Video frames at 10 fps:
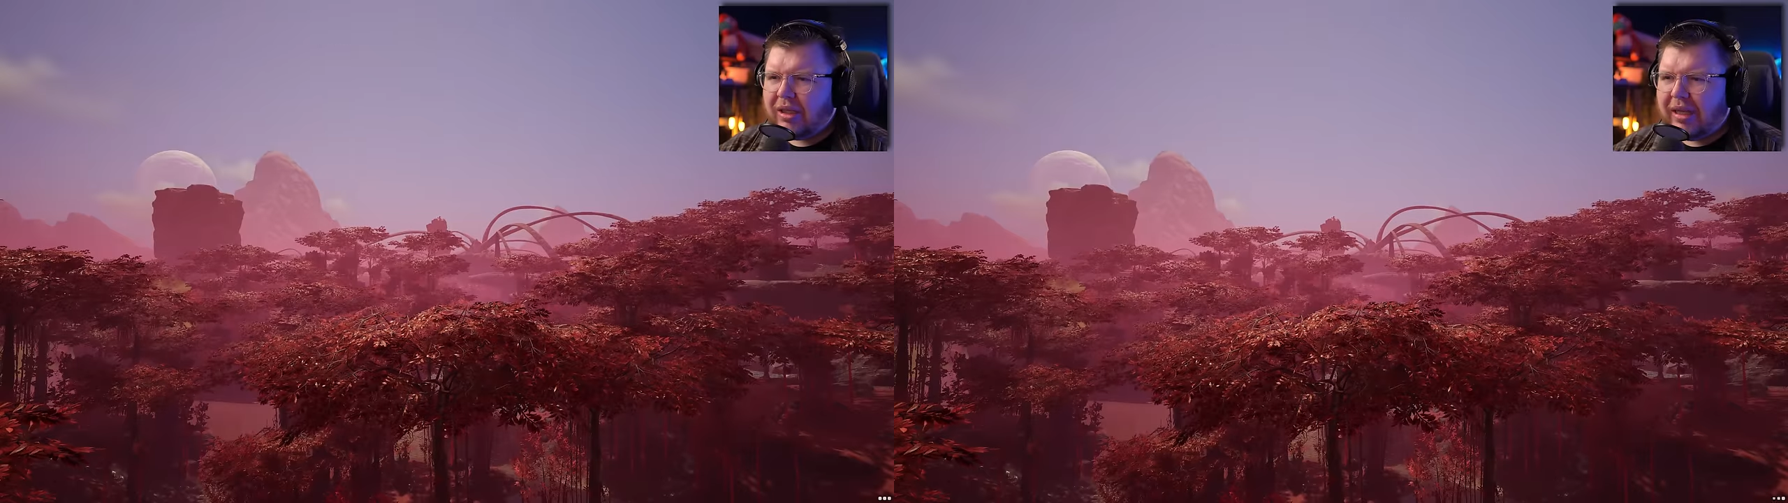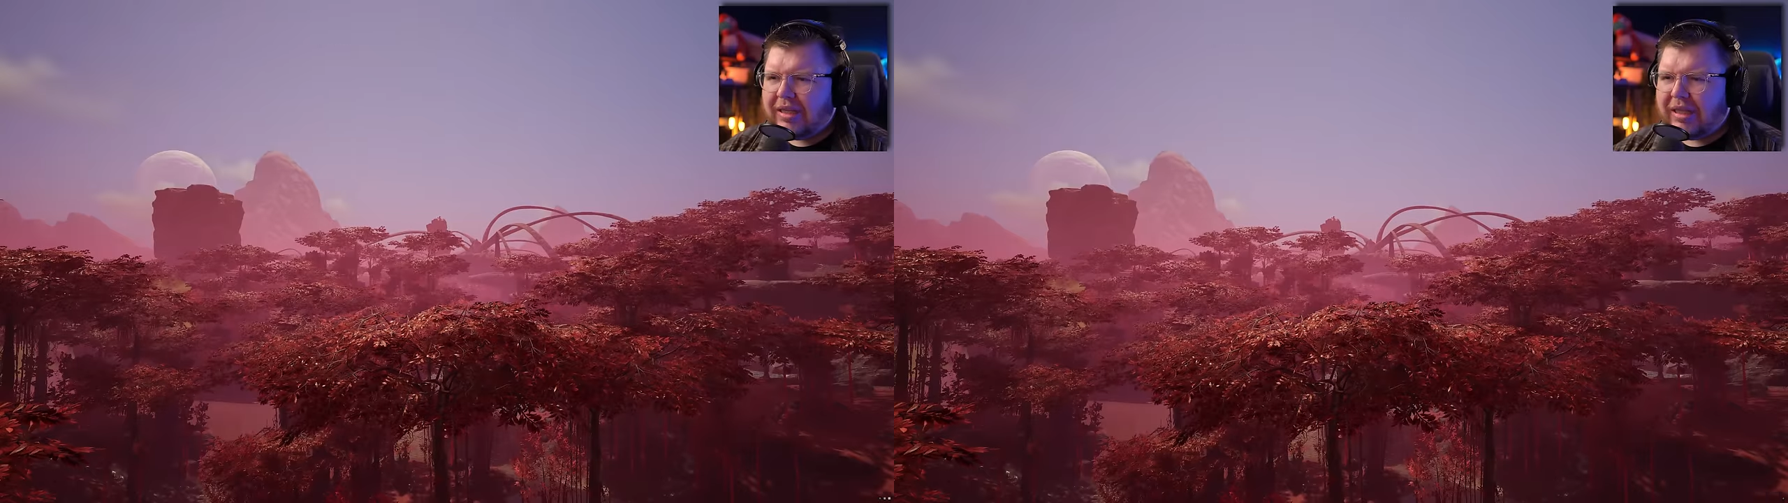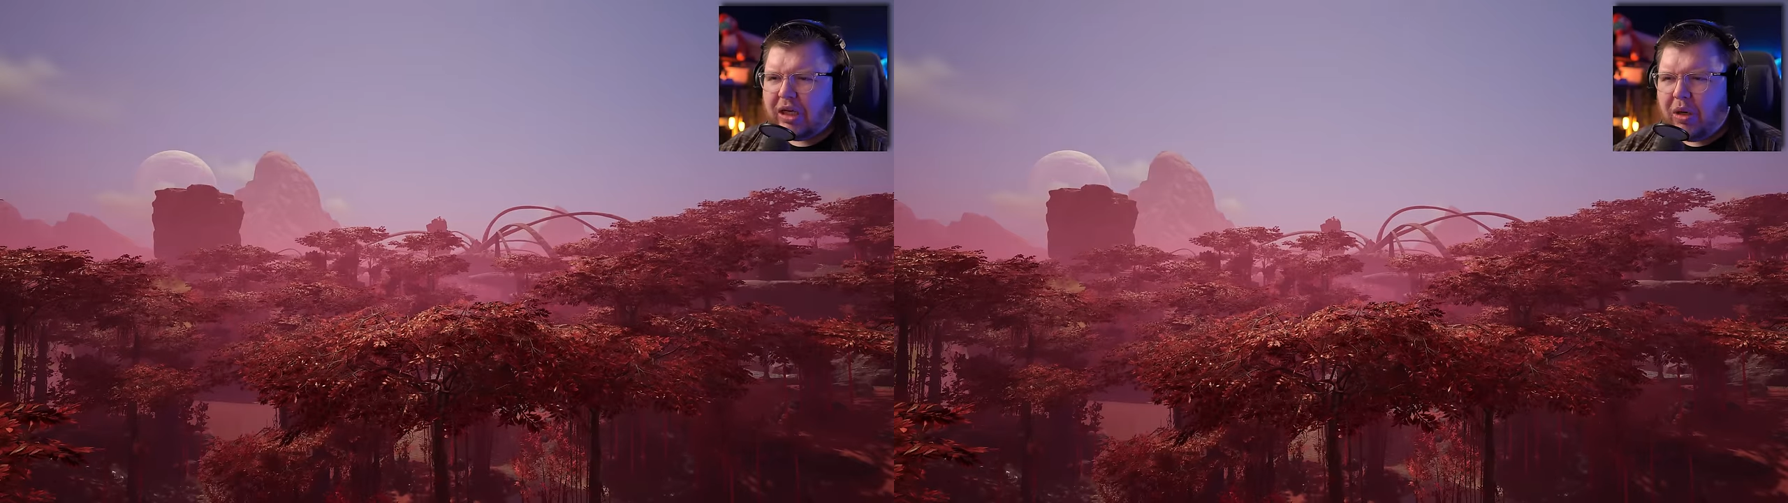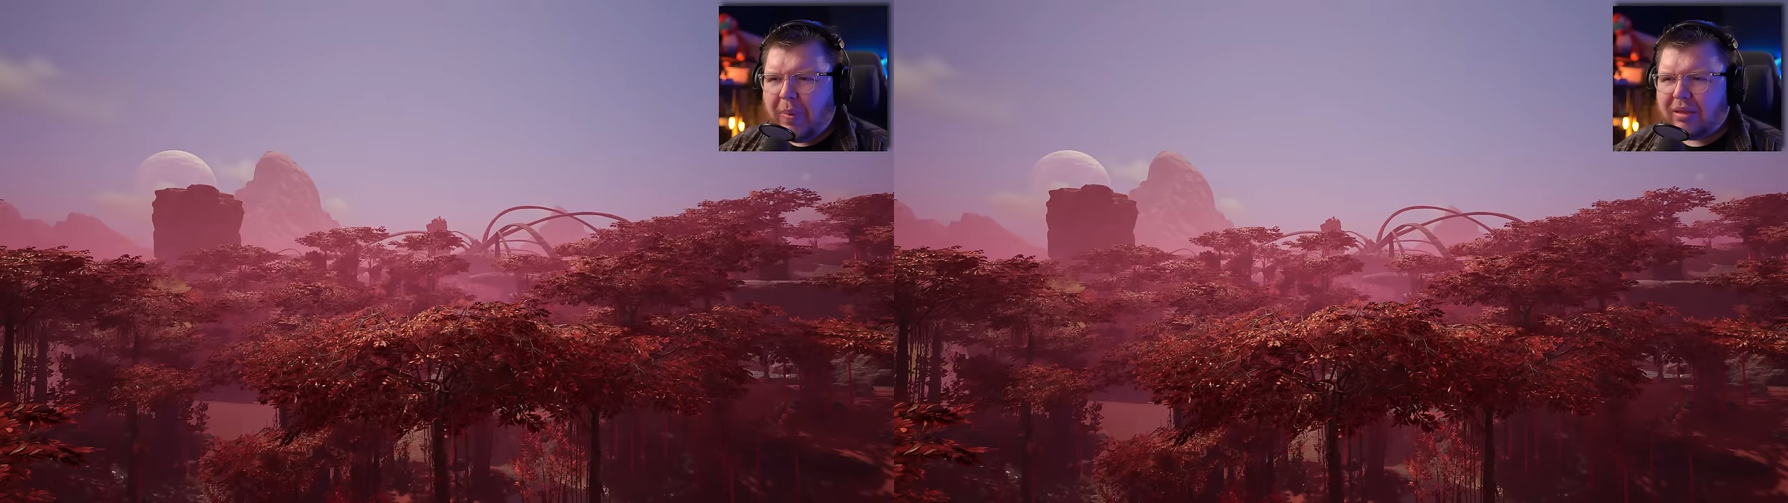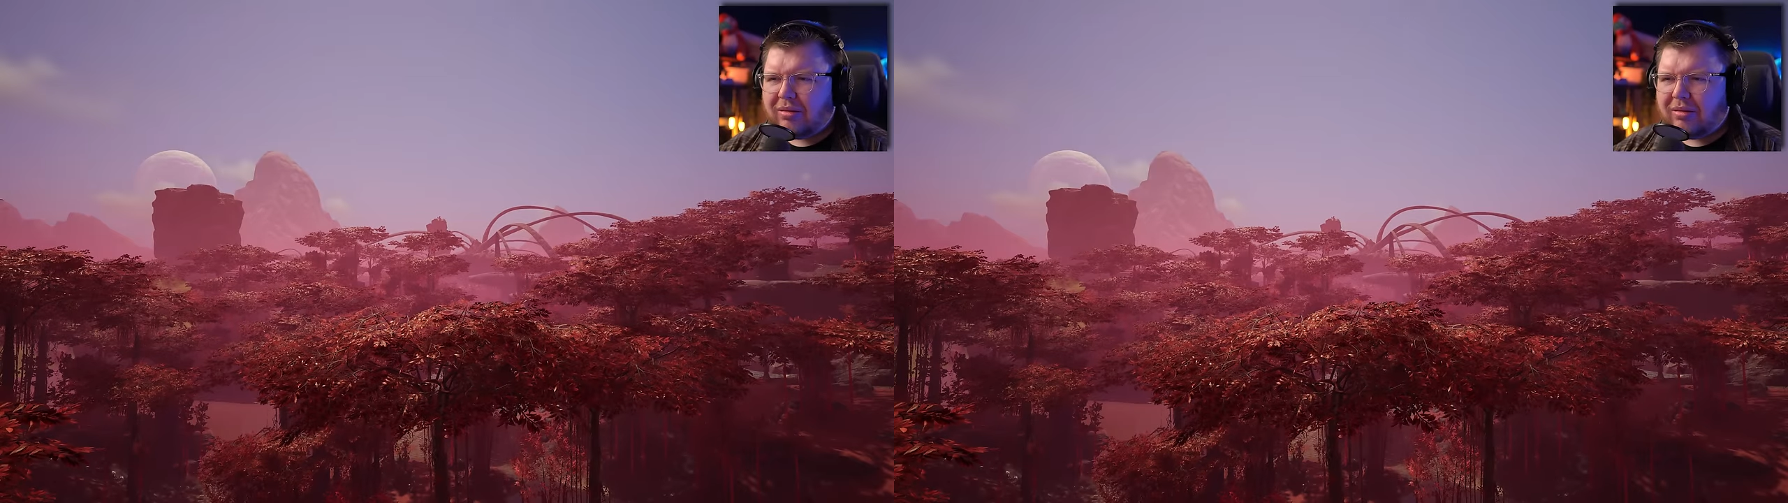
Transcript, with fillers: it's a little bit